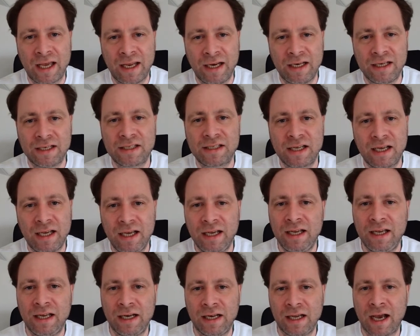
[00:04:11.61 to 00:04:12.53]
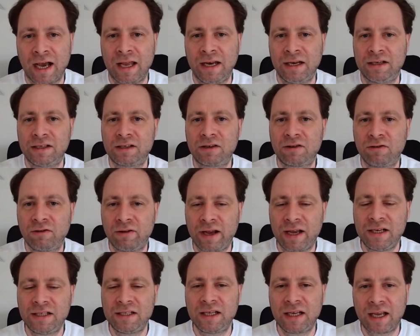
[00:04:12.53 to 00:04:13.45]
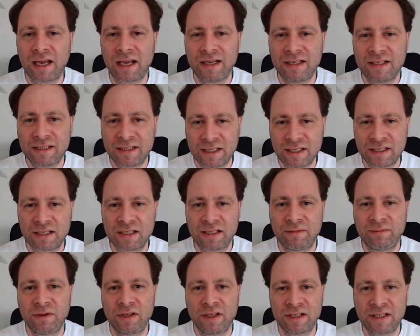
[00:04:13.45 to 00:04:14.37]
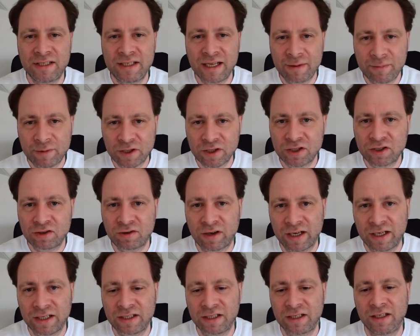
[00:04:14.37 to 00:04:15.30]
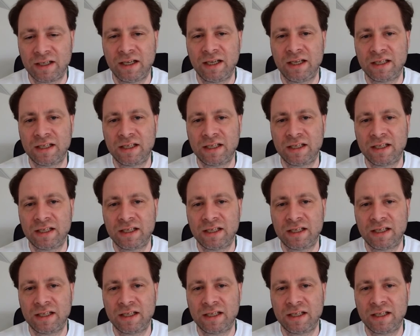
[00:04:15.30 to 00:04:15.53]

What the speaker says: and creating a system that's demonstrated